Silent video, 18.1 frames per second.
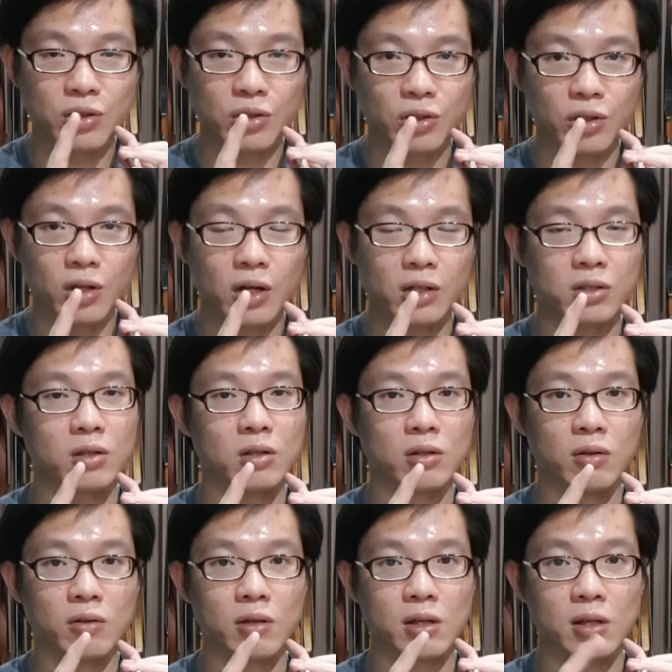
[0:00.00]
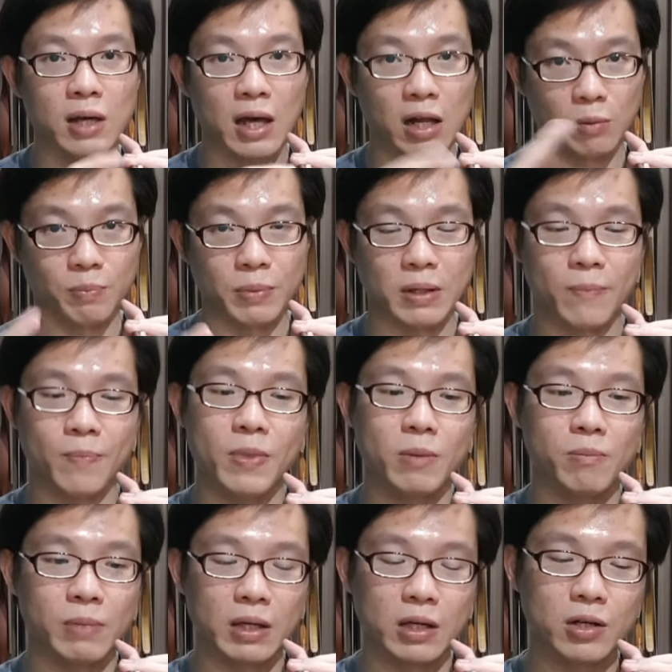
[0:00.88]
not helping
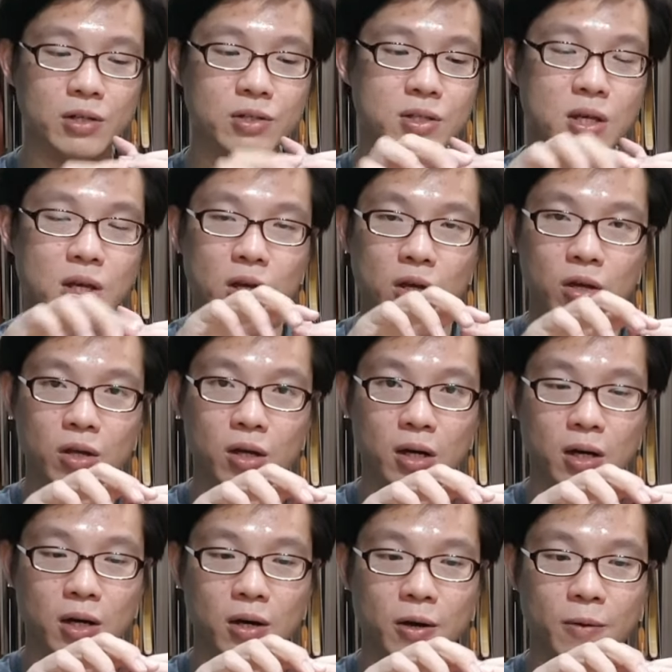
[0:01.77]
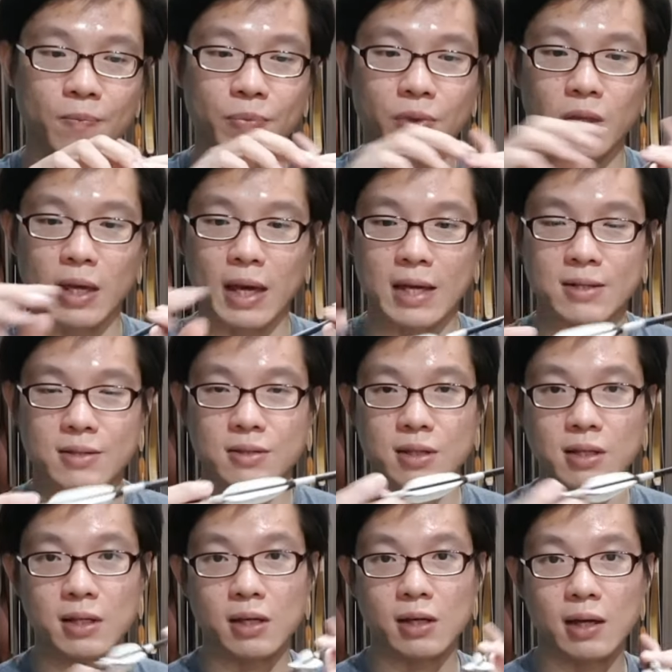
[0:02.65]
because as
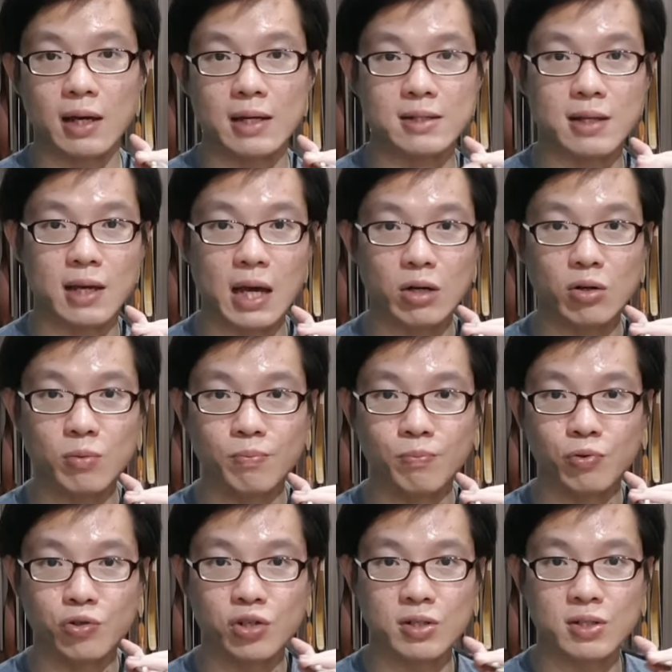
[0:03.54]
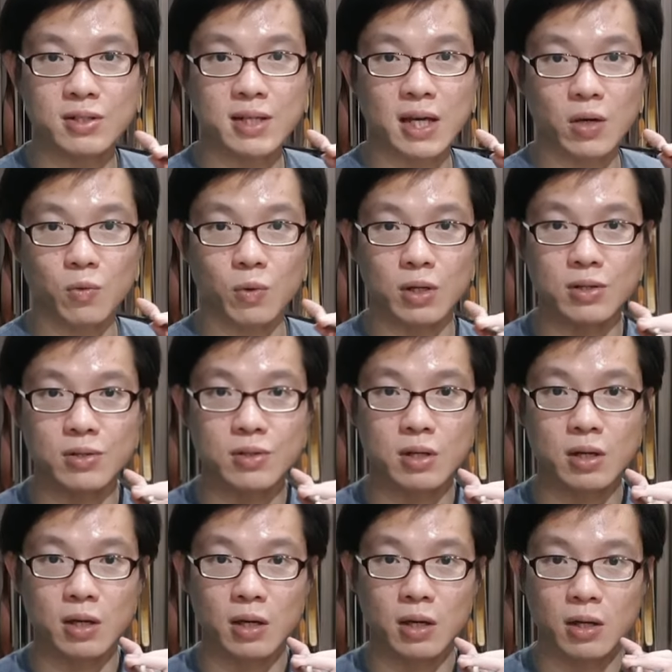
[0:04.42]
the arrow pushes
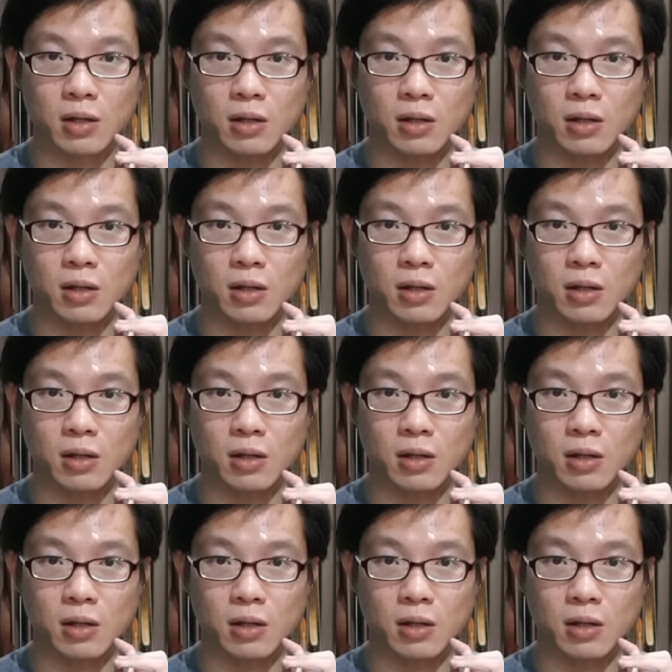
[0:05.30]
sideways,